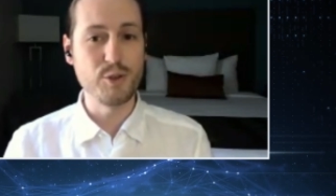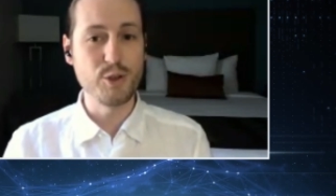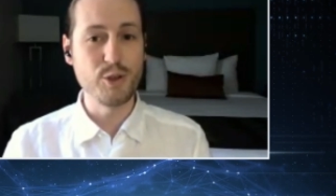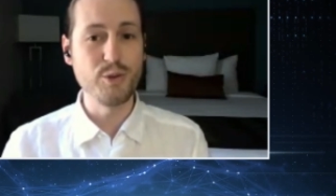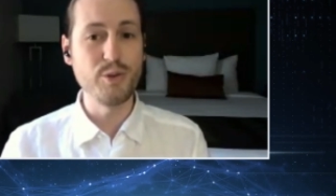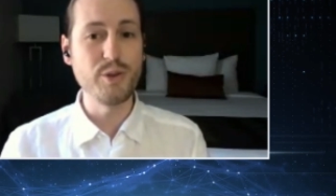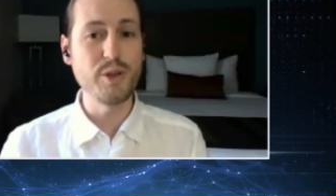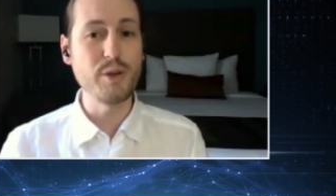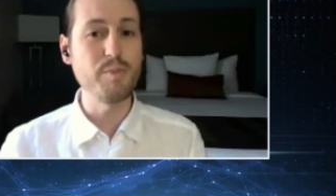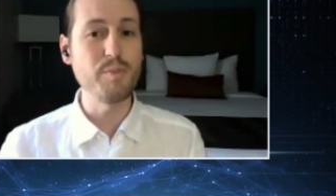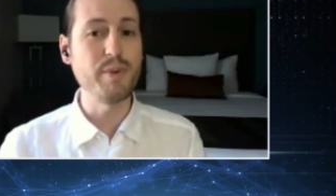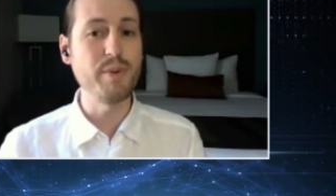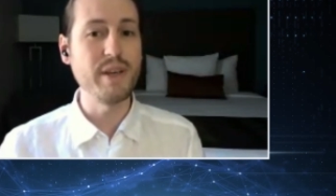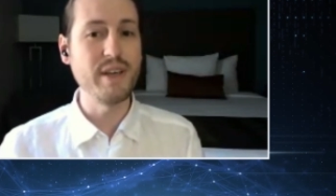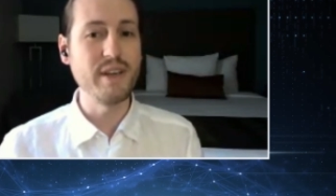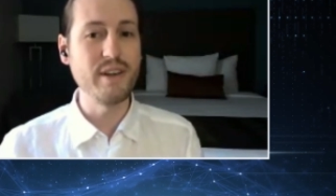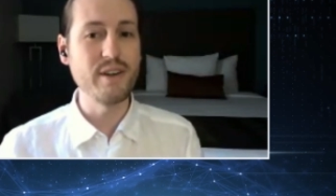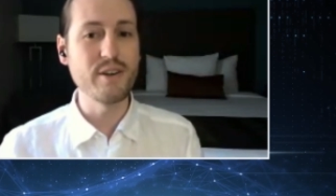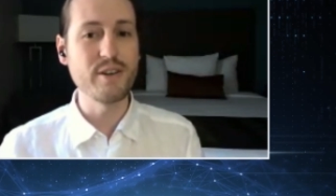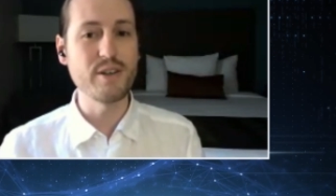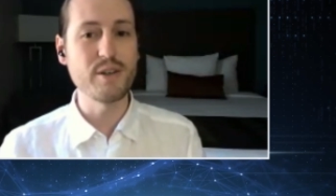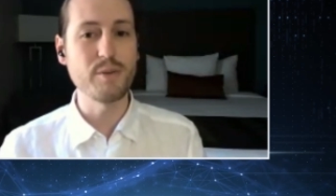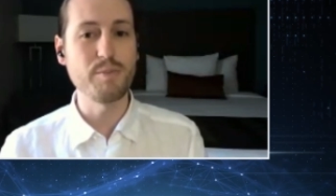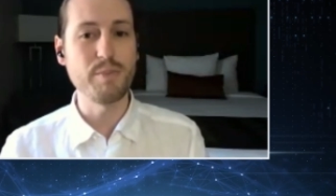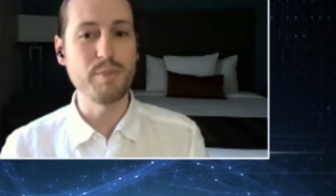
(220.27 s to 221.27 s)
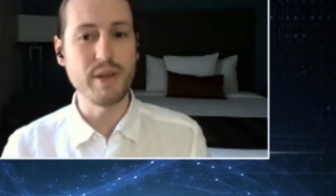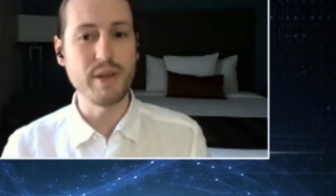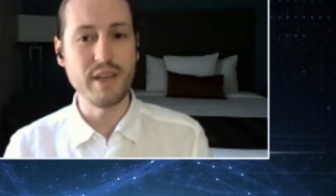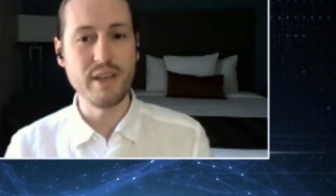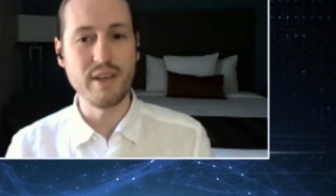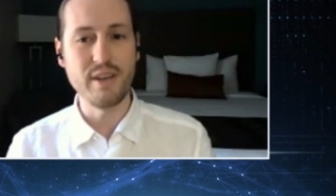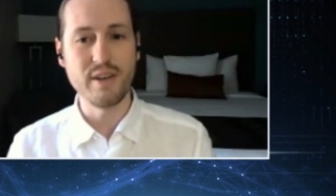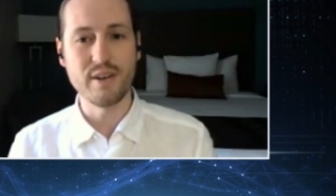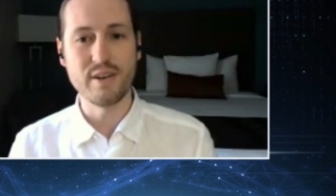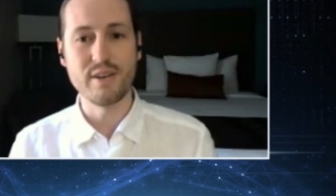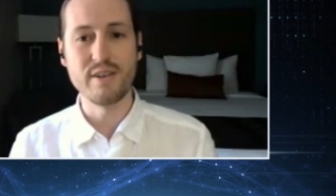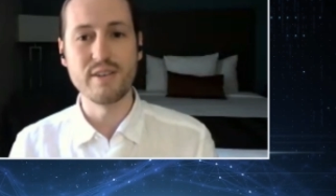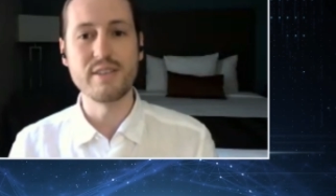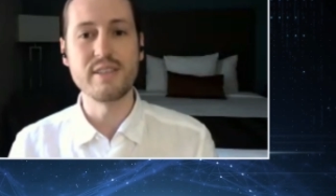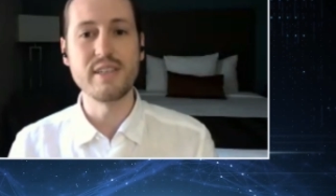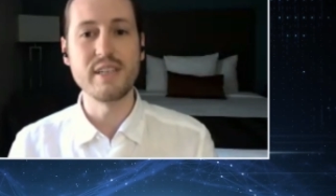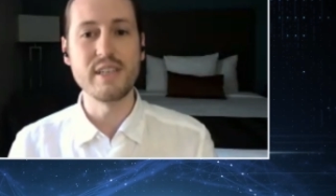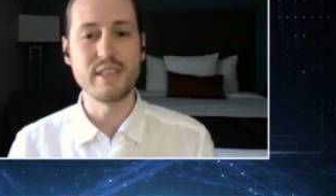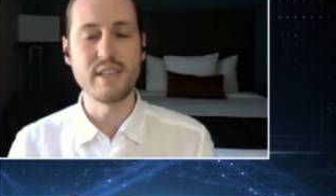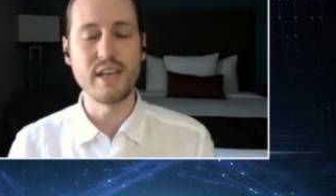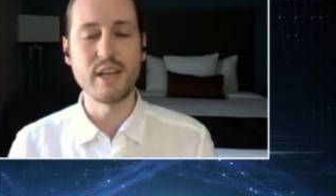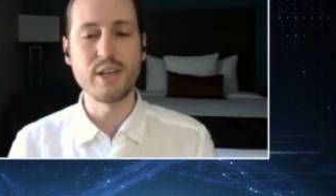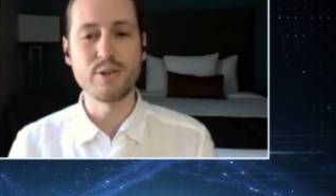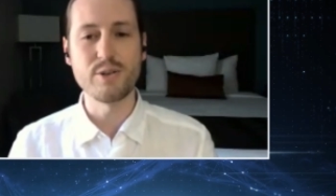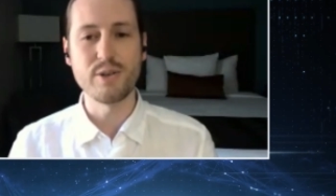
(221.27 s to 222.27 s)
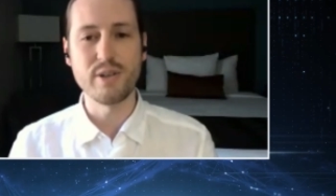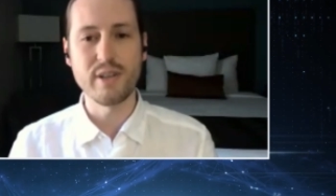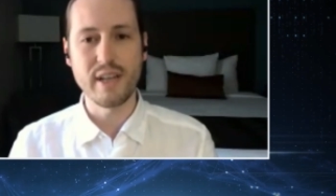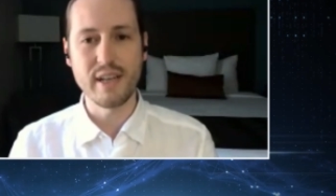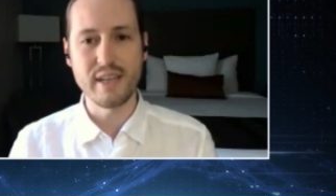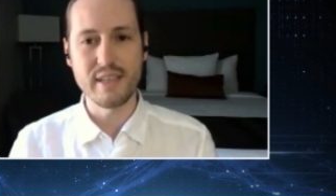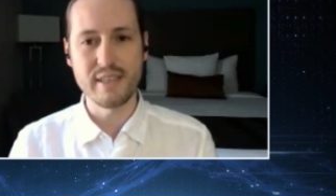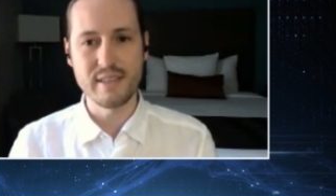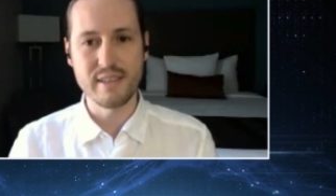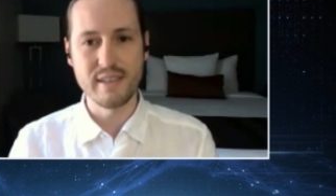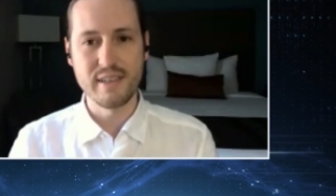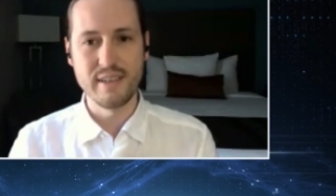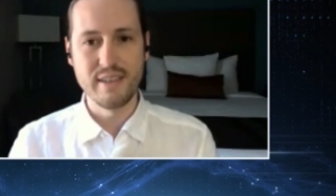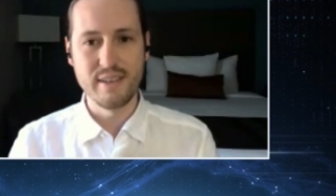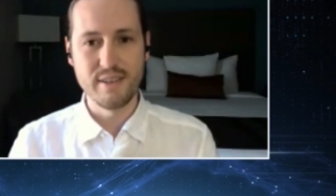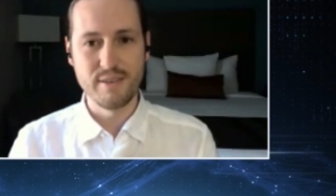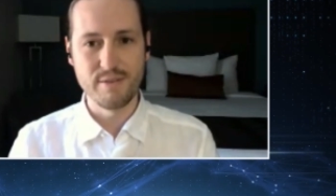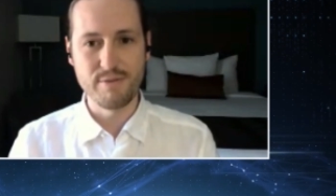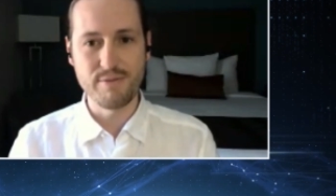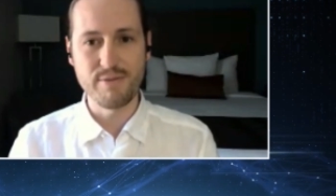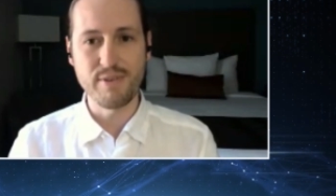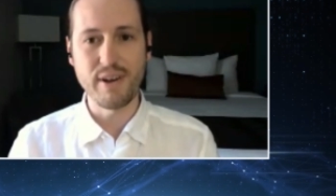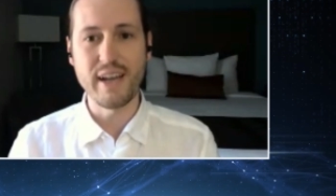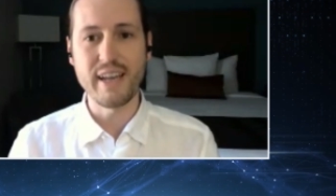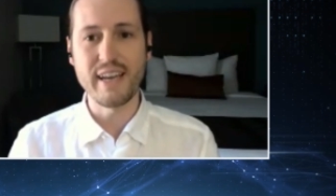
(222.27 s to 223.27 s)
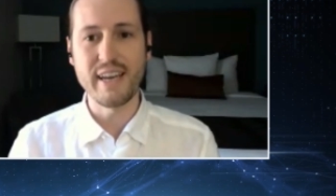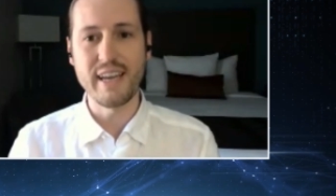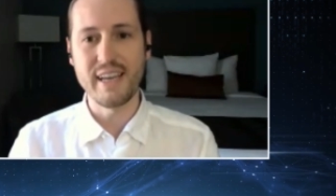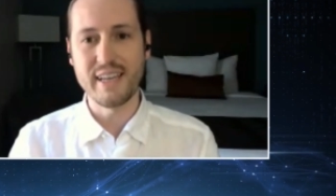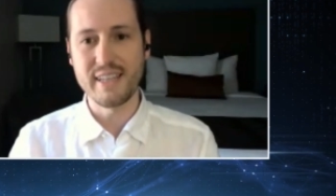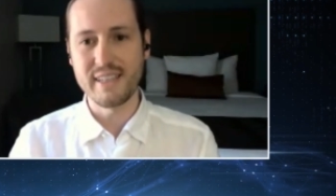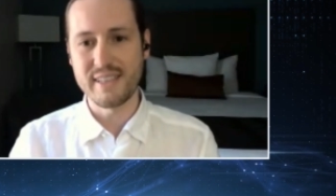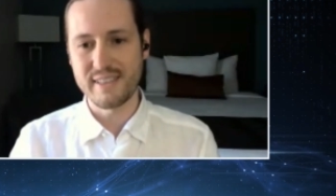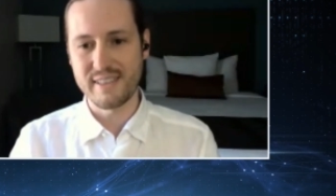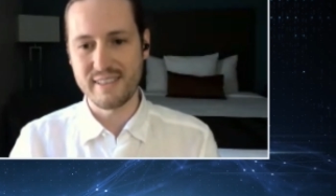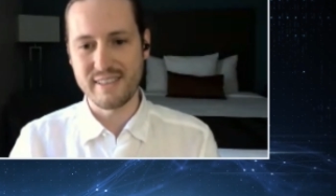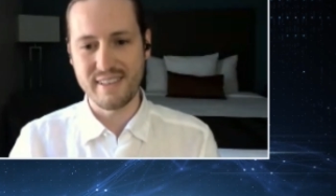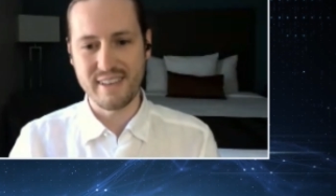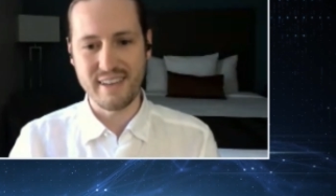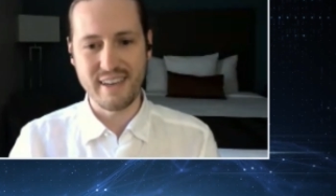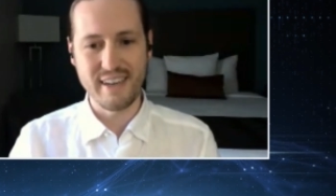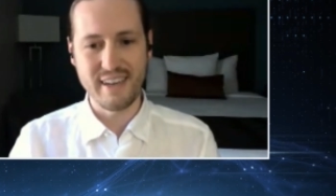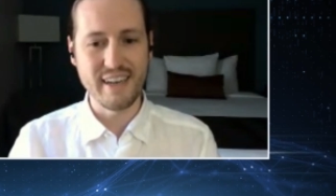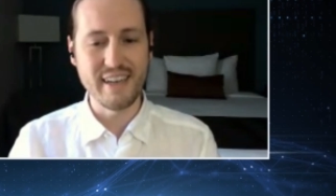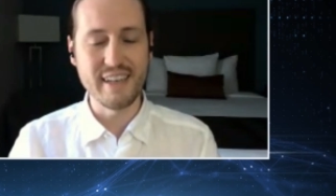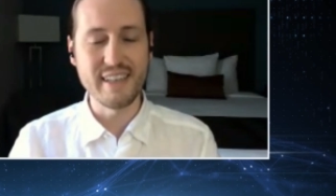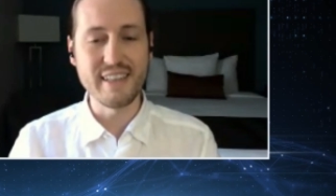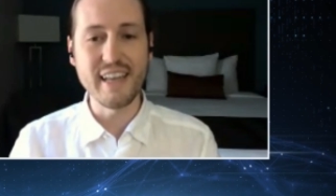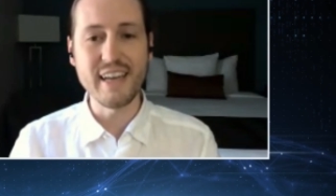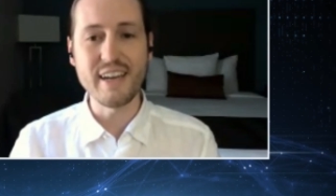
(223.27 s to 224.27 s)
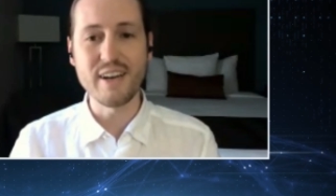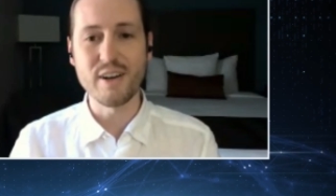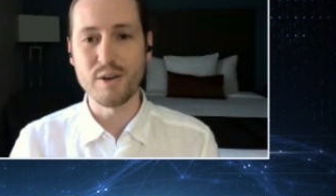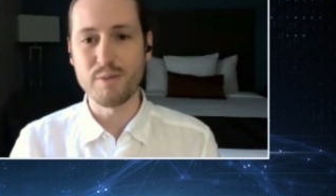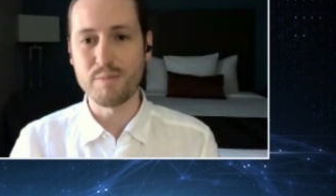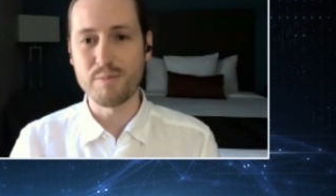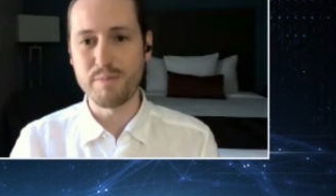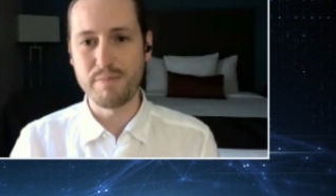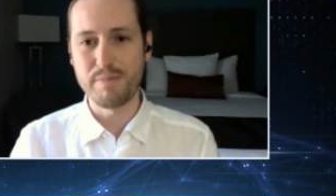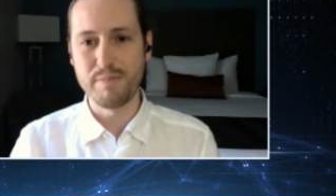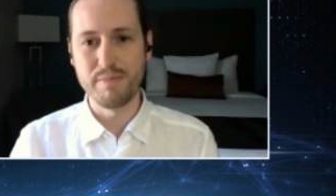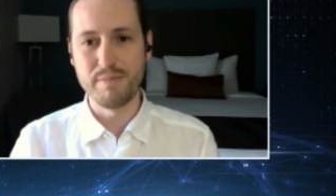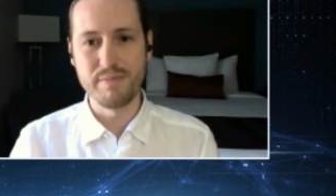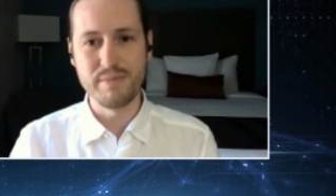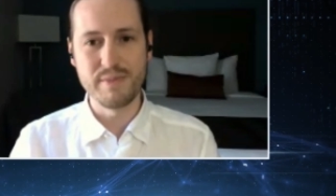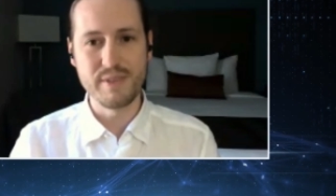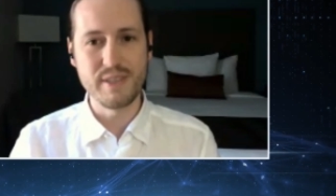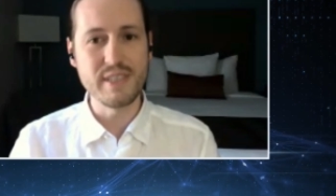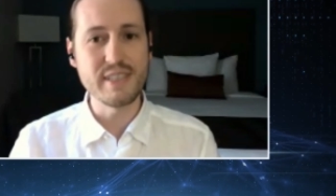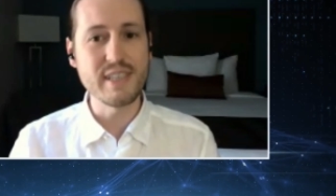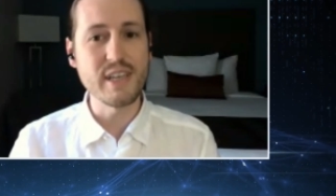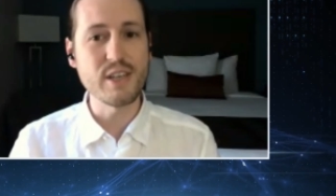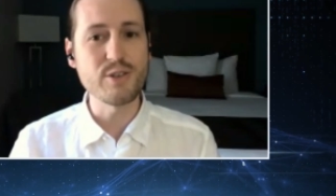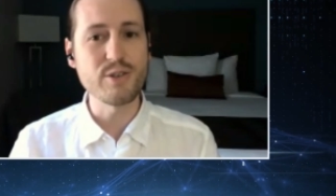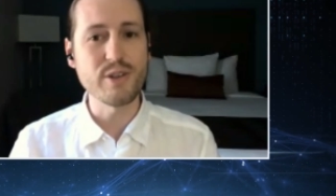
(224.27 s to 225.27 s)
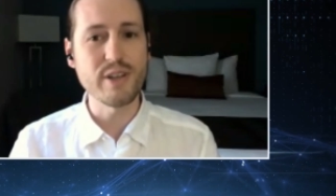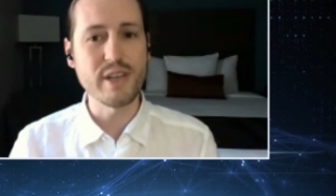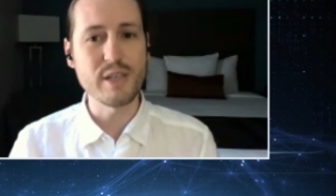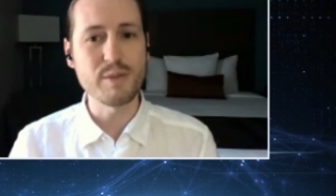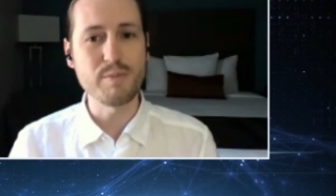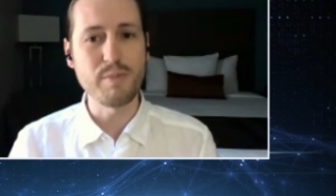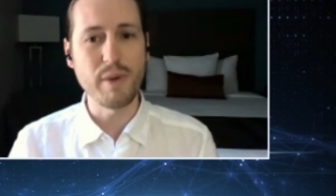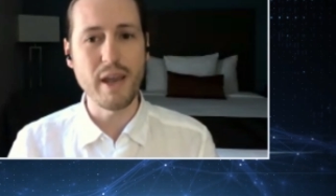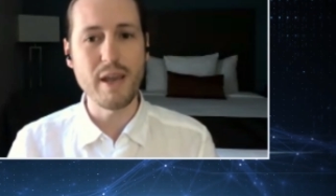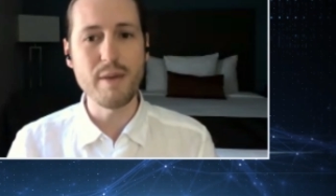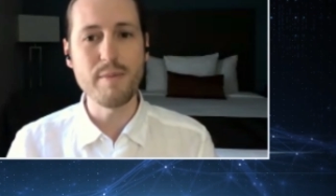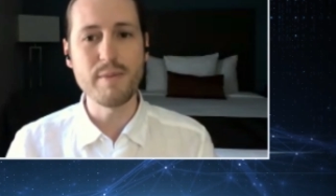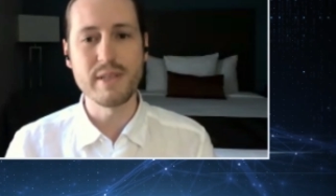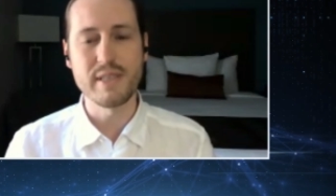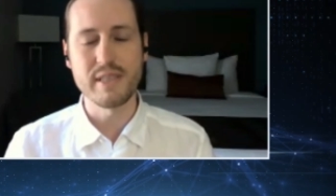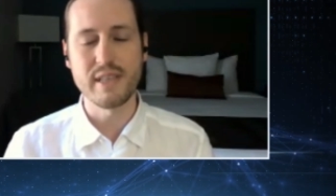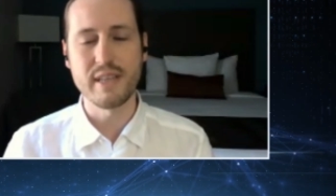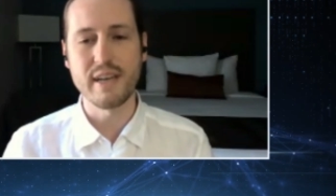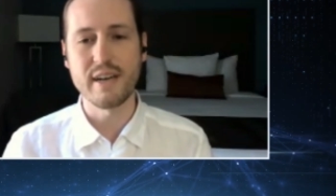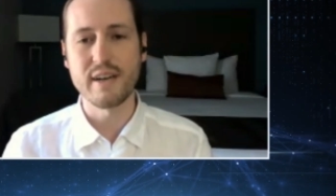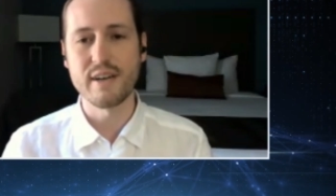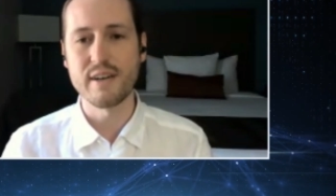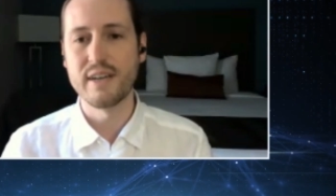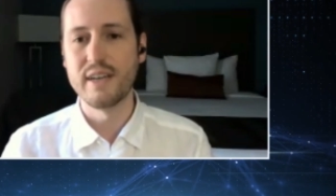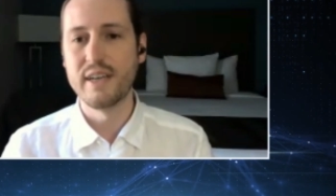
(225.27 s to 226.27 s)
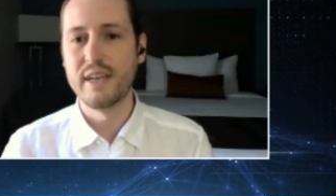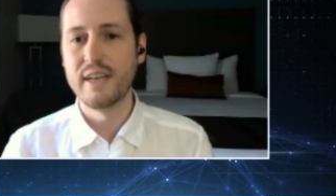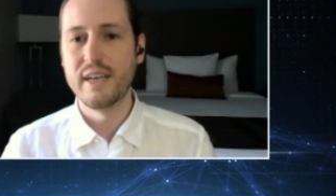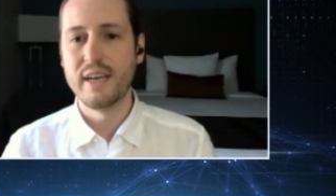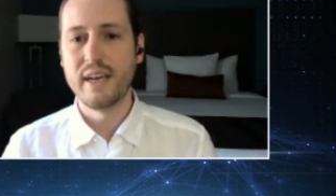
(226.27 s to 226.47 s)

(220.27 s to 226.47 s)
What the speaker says: truly peer-to-peer decentralized finance layer, decentralized payments layer.